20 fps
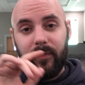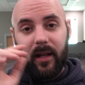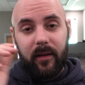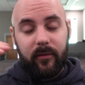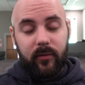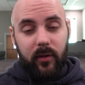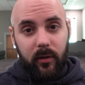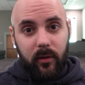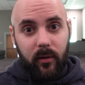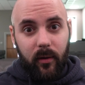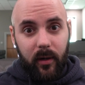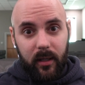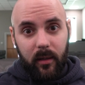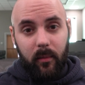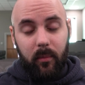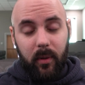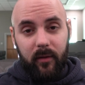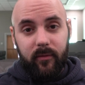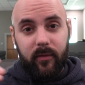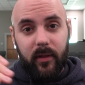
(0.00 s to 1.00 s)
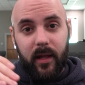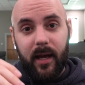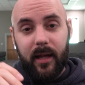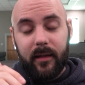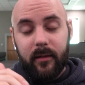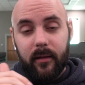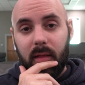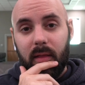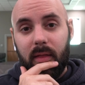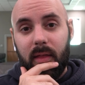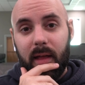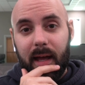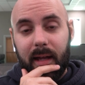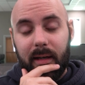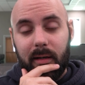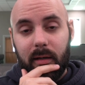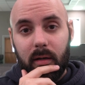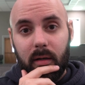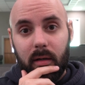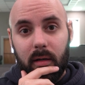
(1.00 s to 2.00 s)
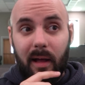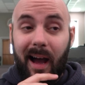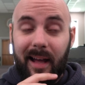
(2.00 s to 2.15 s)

if they're going above that, then